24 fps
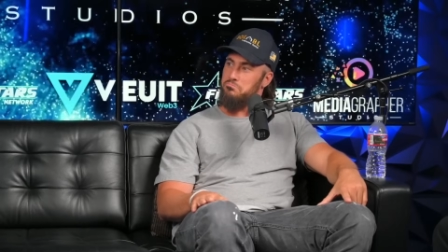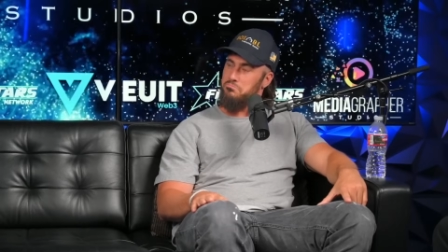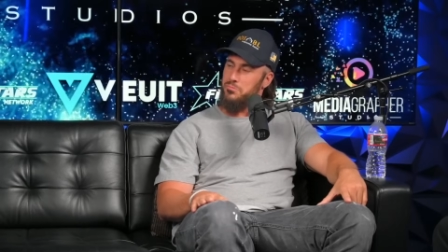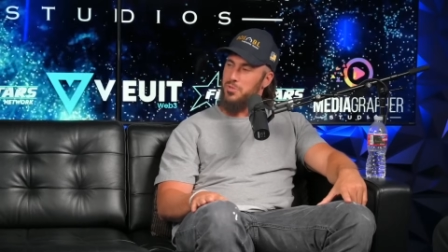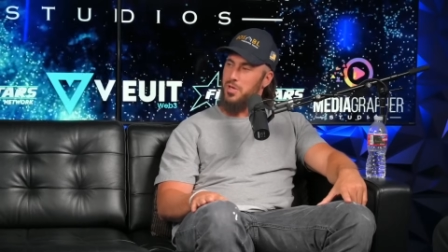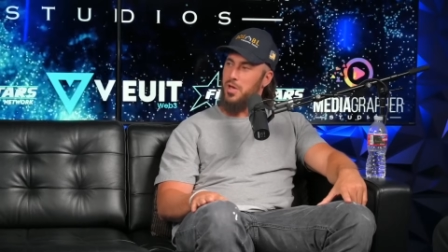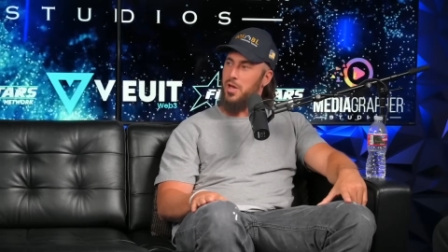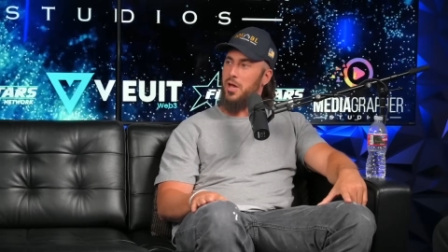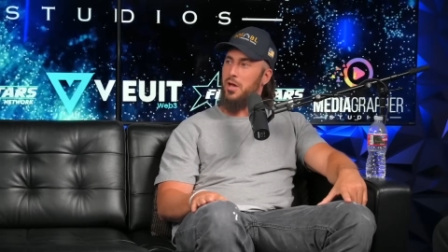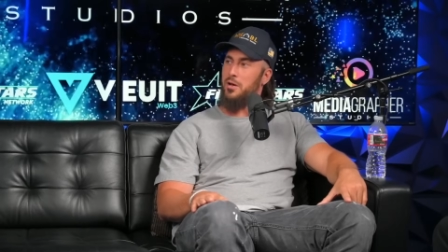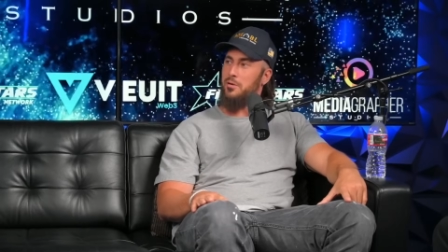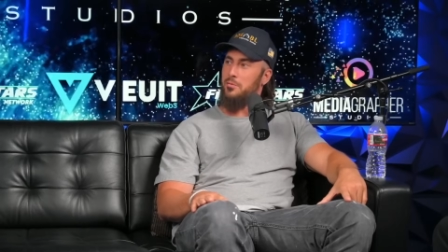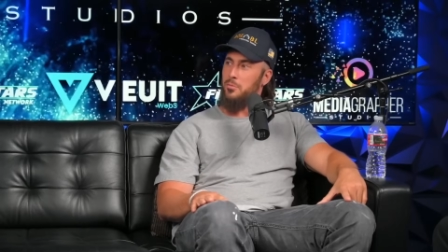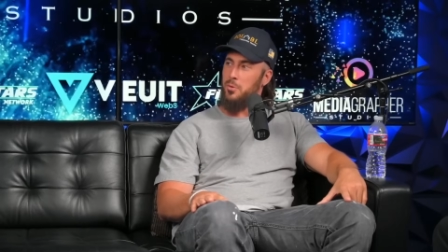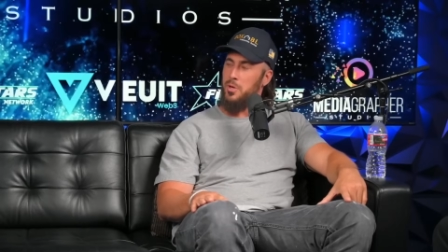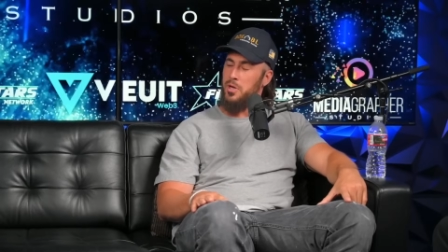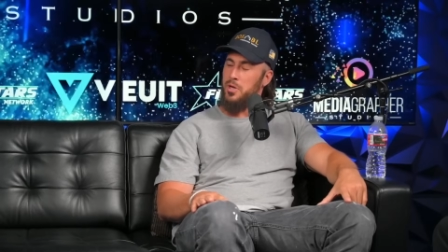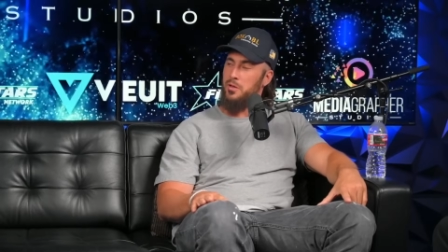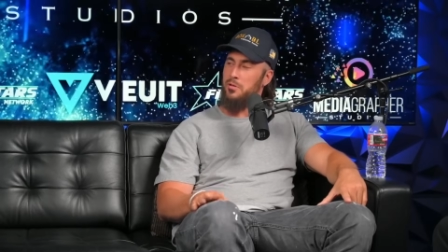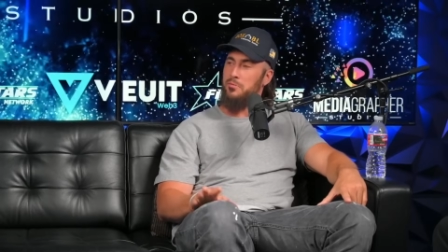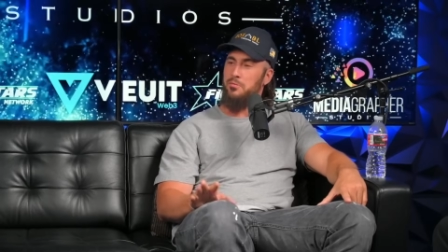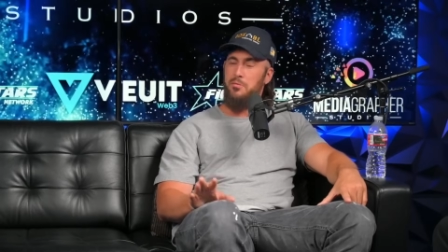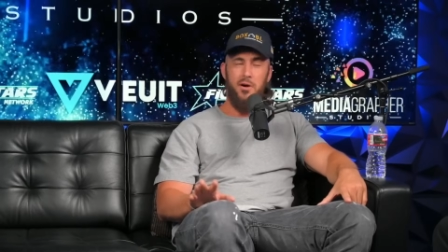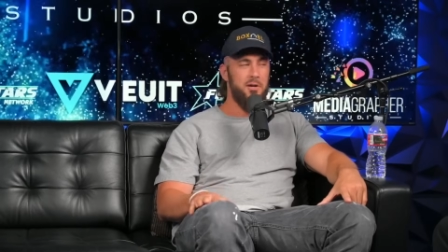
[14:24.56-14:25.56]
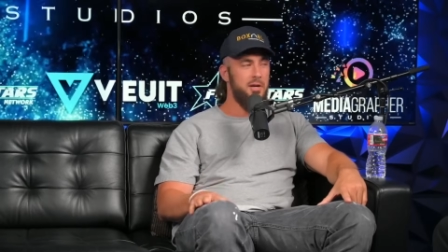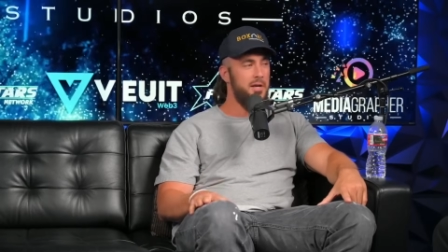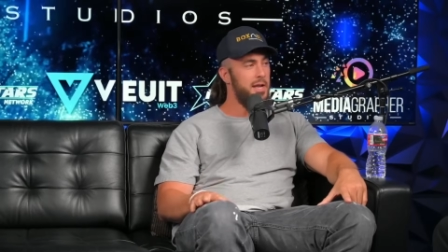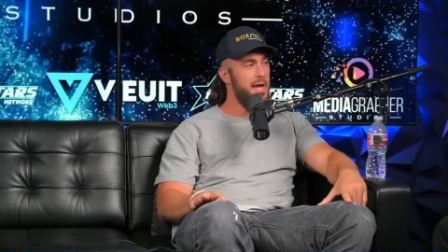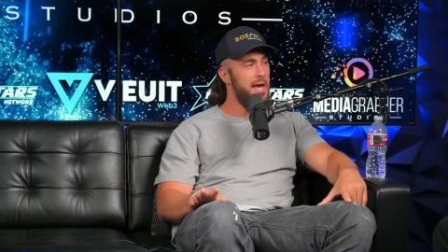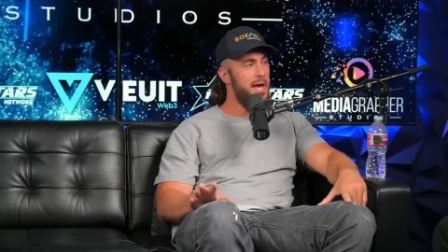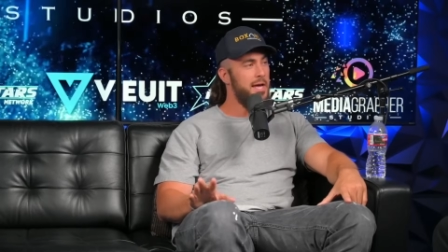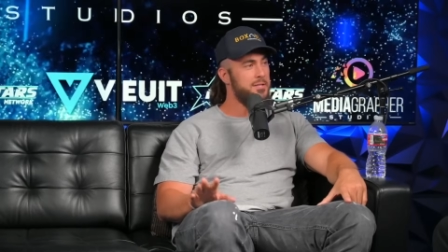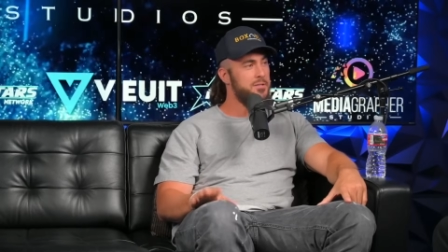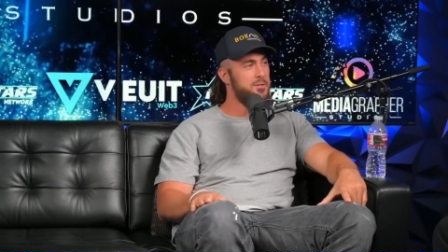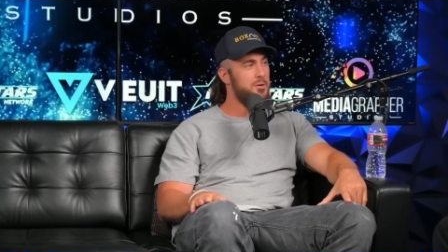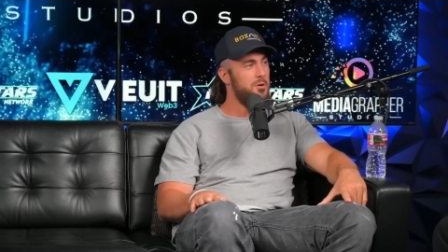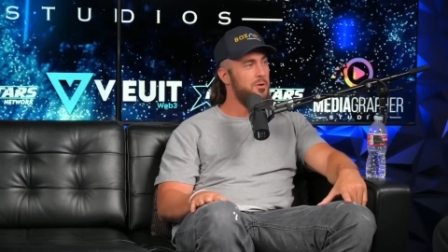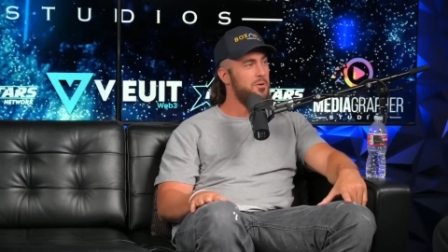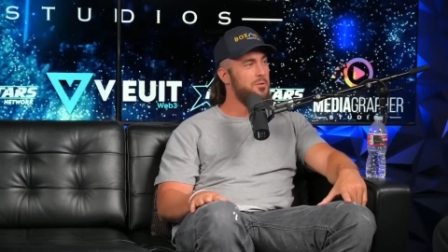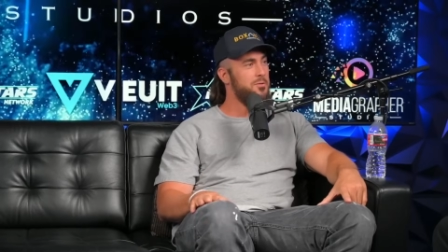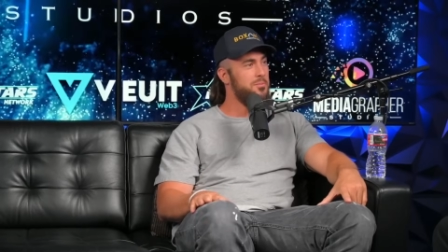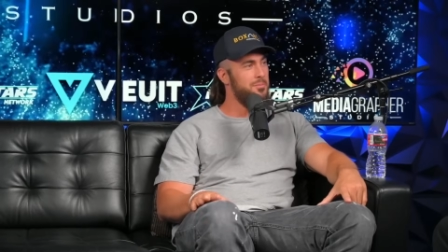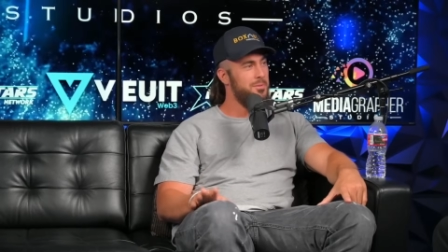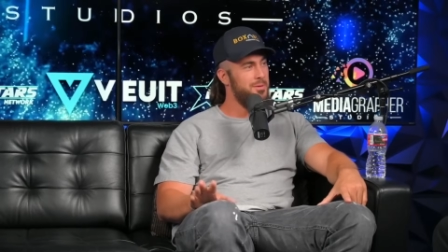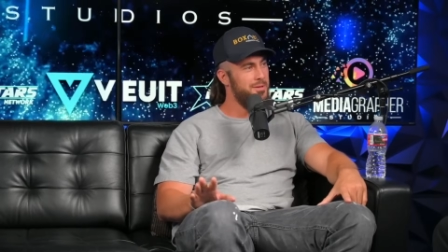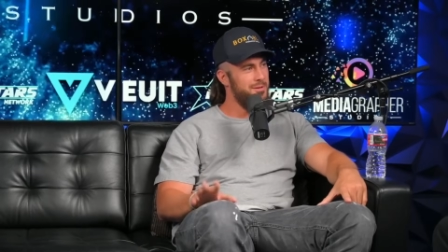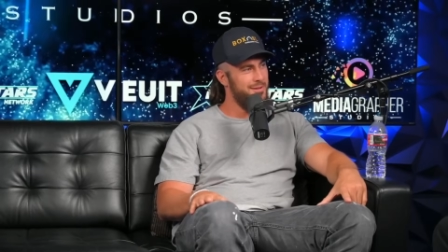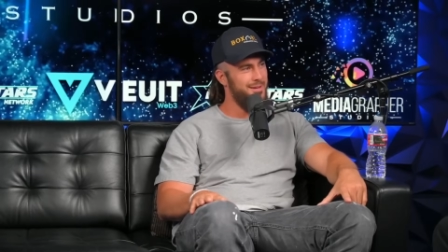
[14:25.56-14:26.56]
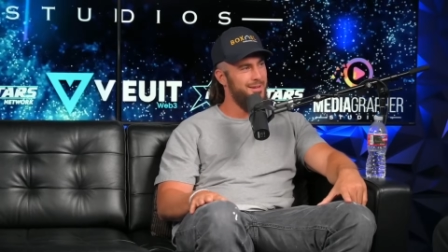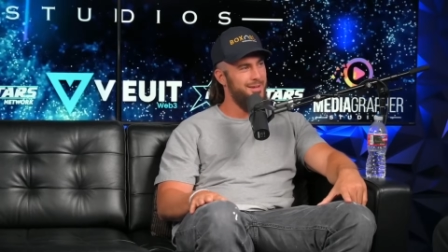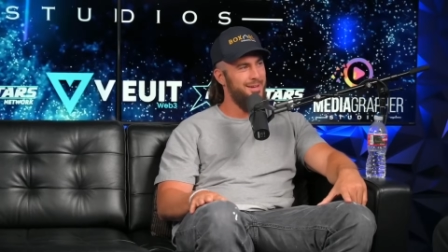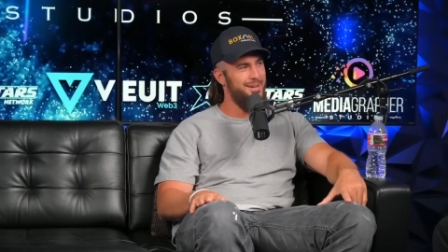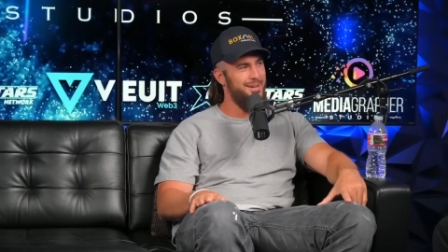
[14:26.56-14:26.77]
Yeah. Real f***ing asshole. That's